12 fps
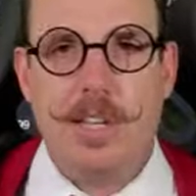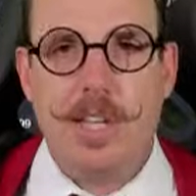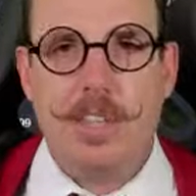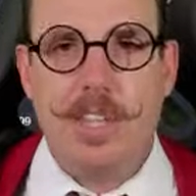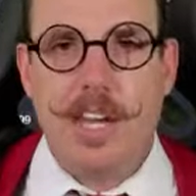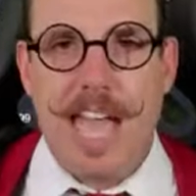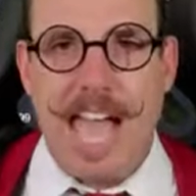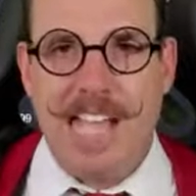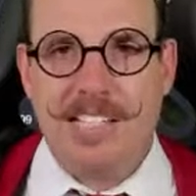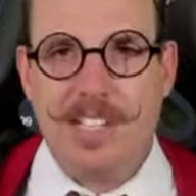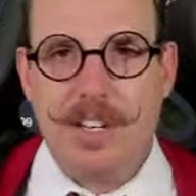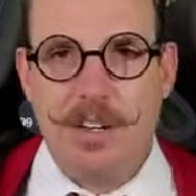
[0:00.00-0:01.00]
that it
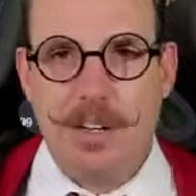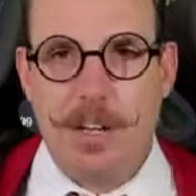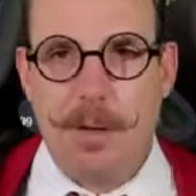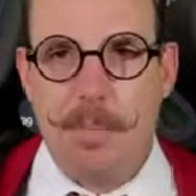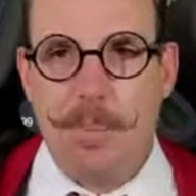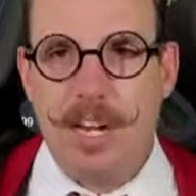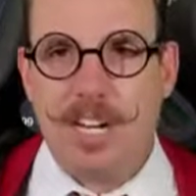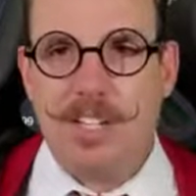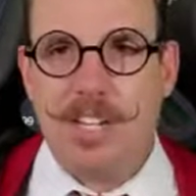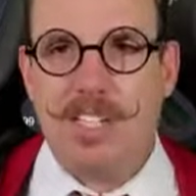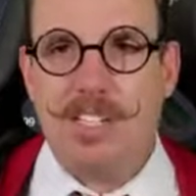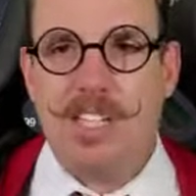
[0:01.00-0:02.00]
has here, but it
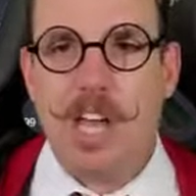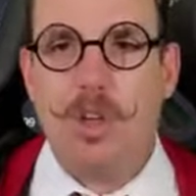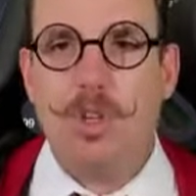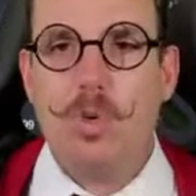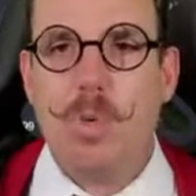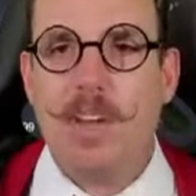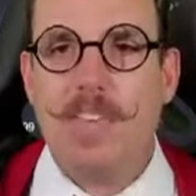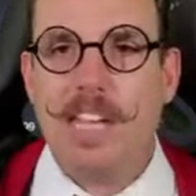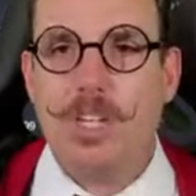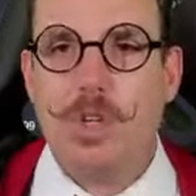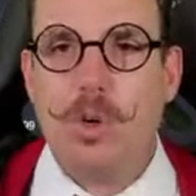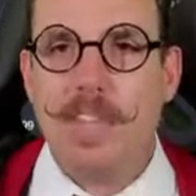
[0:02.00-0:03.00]
doesn't tell you what they
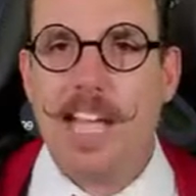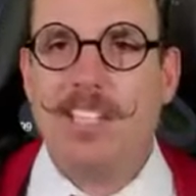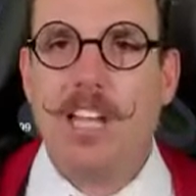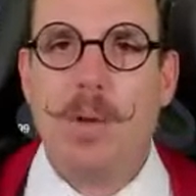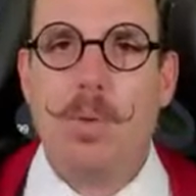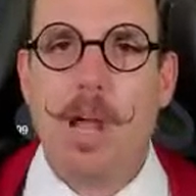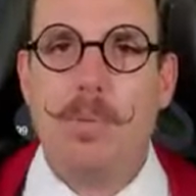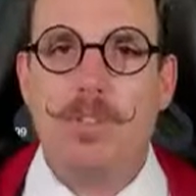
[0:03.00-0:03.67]
do. And that's kind of what I was